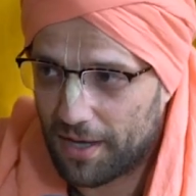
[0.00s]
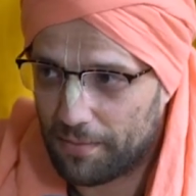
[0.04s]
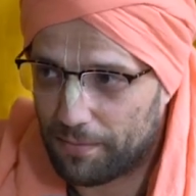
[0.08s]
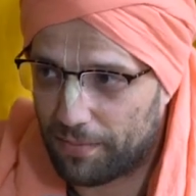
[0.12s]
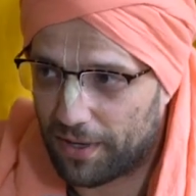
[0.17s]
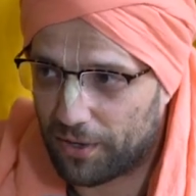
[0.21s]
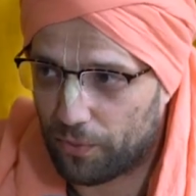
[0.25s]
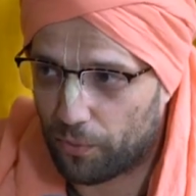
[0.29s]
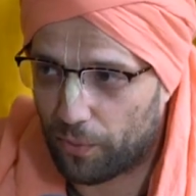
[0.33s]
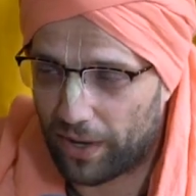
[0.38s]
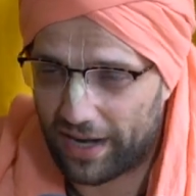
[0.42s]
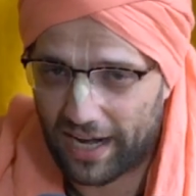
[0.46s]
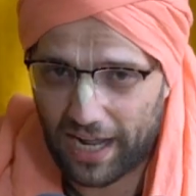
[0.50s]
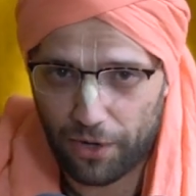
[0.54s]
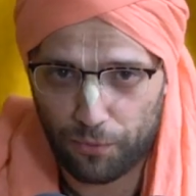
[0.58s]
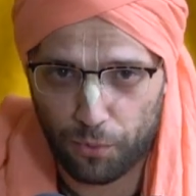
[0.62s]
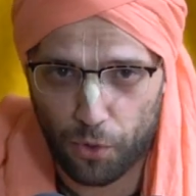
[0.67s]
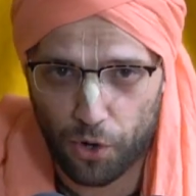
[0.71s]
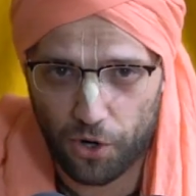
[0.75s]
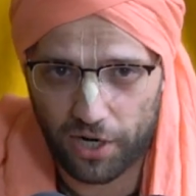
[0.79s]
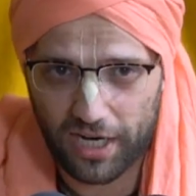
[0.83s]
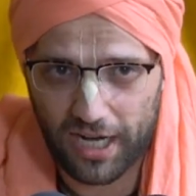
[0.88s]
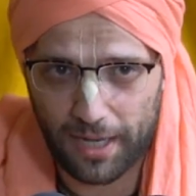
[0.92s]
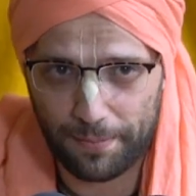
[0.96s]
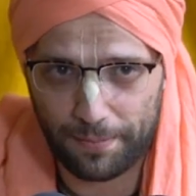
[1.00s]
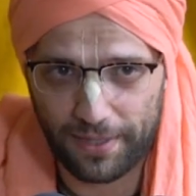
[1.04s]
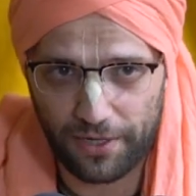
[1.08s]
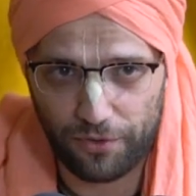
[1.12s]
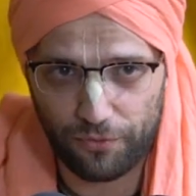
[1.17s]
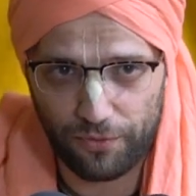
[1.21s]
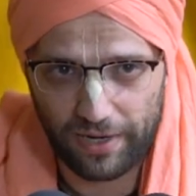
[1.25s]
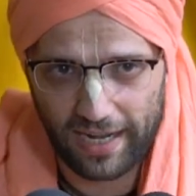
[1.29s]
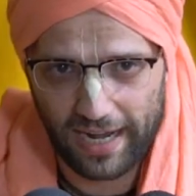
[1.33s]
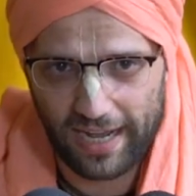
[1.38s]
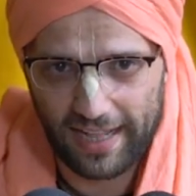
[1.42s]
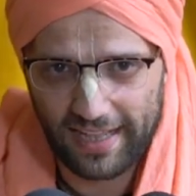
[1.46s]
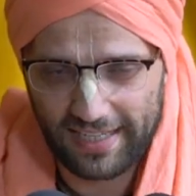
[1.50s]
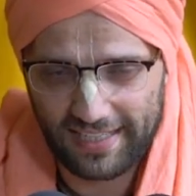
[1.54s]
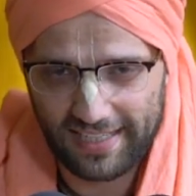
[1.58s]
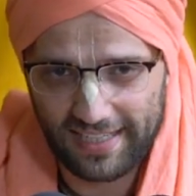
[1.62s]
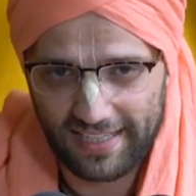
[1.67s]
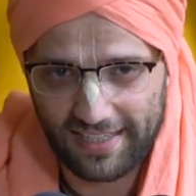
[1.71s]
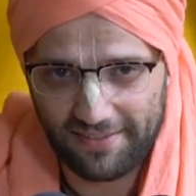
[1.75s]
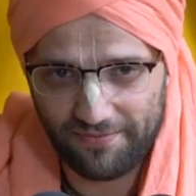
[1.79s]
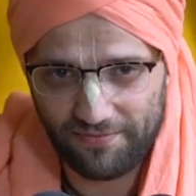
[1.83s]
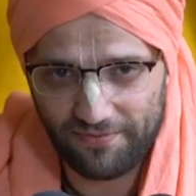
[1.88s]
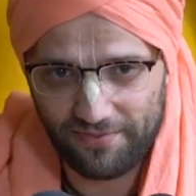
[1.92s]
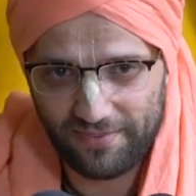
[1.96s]
But when I woke up in
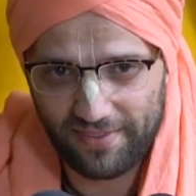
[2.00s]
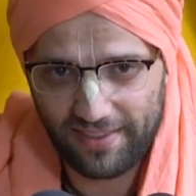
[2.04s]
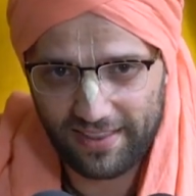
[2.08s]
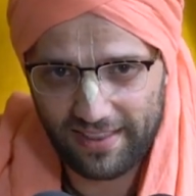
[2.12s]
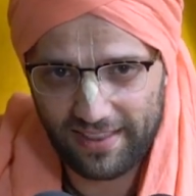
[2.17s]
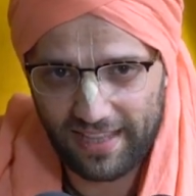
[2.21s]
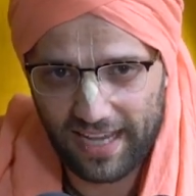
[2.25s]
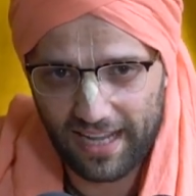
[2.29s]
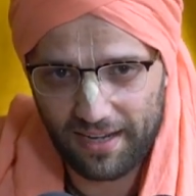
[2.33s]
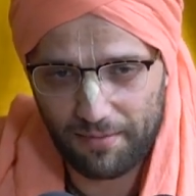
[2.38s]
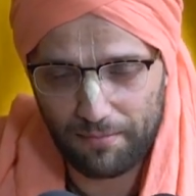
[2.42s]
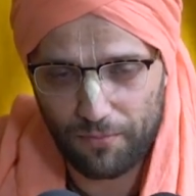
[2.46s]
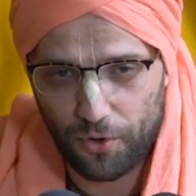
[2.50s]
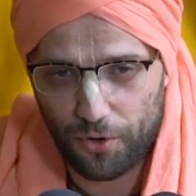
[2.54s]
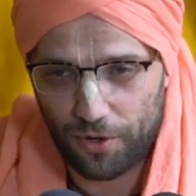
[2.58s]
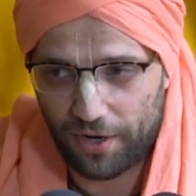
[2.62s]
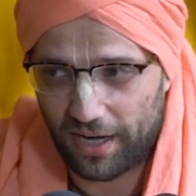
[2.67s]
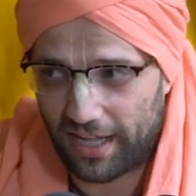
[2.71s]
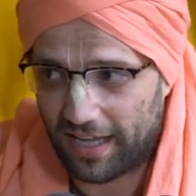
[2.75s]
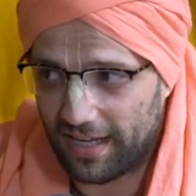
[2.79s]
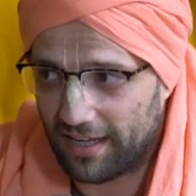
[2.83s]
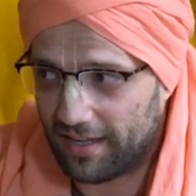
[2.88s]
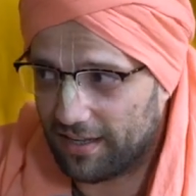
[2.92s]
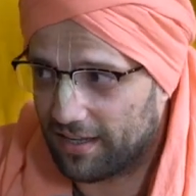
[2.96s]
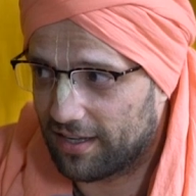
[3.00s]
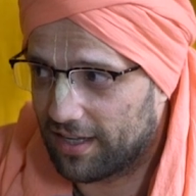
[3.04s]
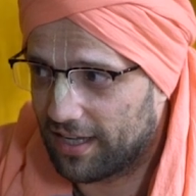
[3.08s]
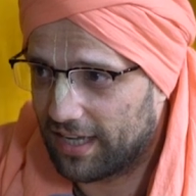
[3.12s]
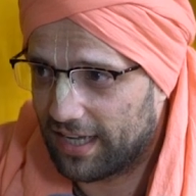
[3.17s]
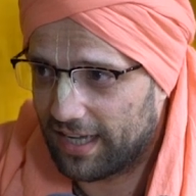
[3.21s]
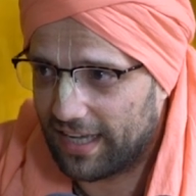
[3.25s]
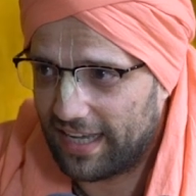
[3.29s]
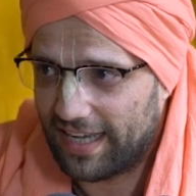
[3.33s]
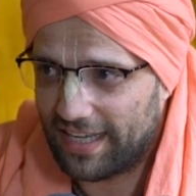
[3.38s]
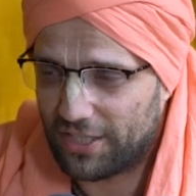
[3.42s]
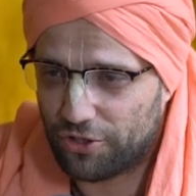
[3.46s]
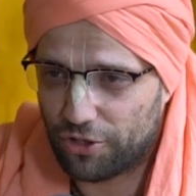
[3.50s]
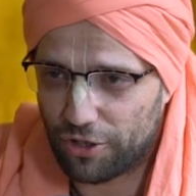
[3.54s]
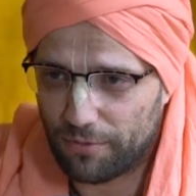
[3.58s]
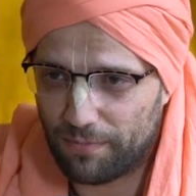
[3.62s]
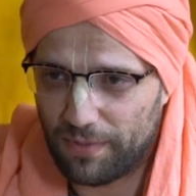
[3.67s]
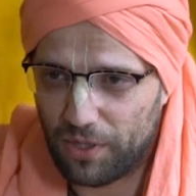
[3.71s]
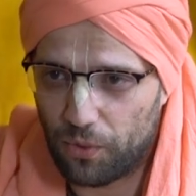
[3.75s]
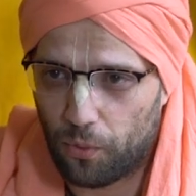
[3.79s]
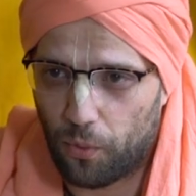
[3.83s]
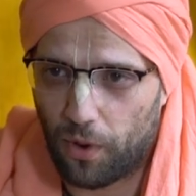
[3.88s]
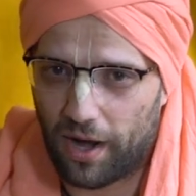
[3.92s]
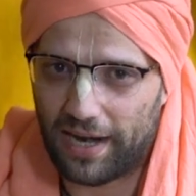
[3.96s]
reality that morning, it took
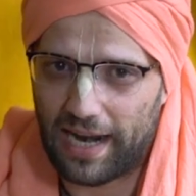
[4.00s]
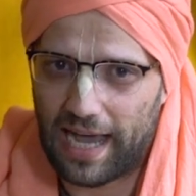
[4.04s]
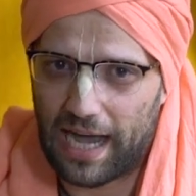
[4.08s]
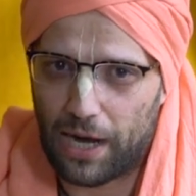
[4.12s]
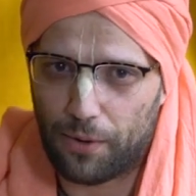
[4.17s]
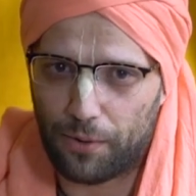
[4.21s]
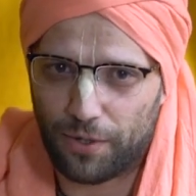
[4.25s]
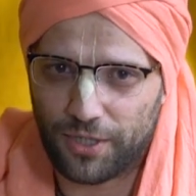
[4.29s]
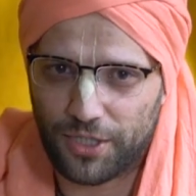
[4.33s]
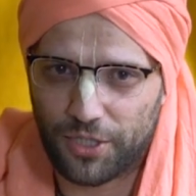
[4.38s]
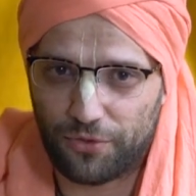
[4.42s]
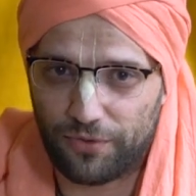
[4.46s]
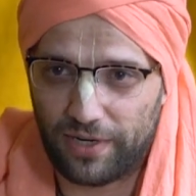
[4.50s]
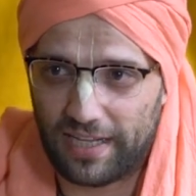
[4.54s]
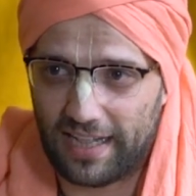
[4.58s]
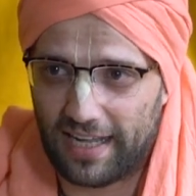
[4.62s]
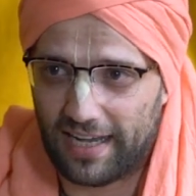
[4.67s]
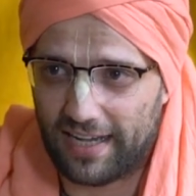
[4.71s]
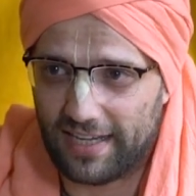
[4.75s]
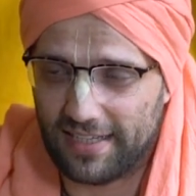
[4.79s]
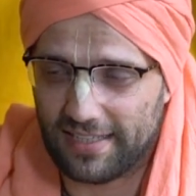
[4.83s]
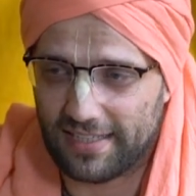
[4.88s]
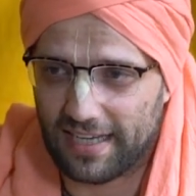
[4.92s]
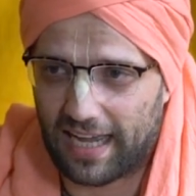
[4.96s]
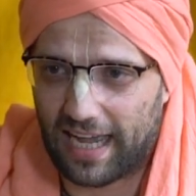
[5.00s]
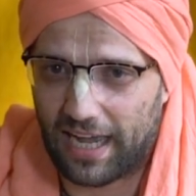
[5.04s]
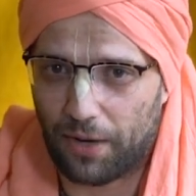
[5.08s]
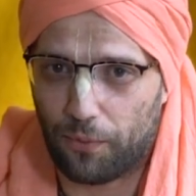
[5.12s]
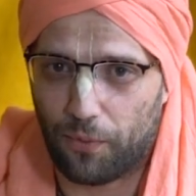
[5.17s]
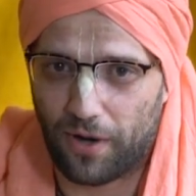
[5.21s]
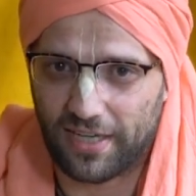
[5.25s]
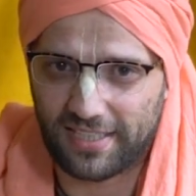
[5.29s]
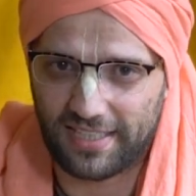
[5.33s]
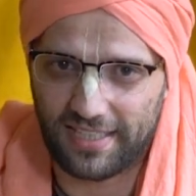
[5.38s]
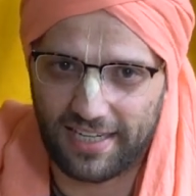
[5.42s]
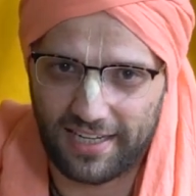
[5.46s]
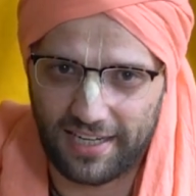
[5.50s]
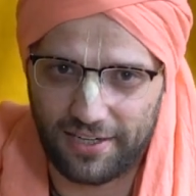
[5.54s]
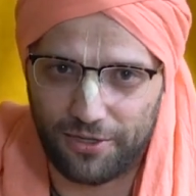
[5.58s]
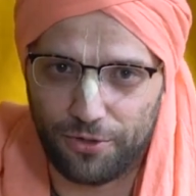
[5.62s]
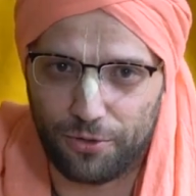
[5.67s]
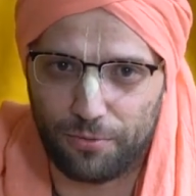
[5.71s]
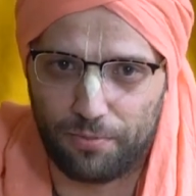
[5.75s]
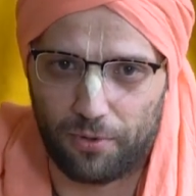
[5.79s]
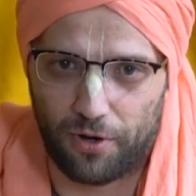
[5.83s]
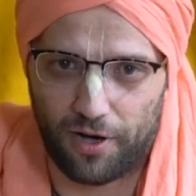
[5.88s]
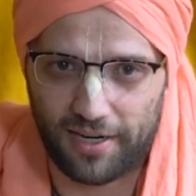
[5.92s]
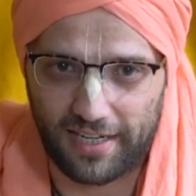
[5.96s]
me 1 hour to realize I wasn't in a
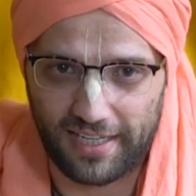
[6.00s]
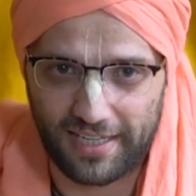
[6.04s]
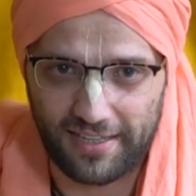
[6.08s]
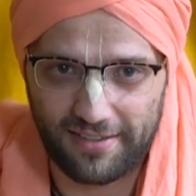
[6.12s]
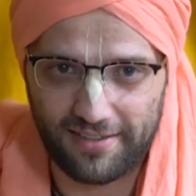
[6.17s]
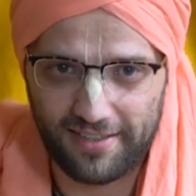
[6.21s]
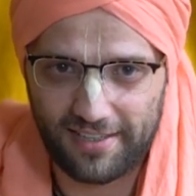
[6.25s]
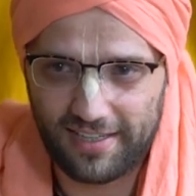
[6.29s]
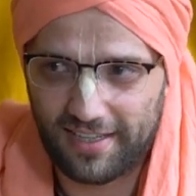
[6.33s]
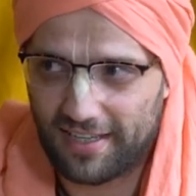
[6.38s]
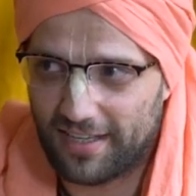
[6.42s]
new body.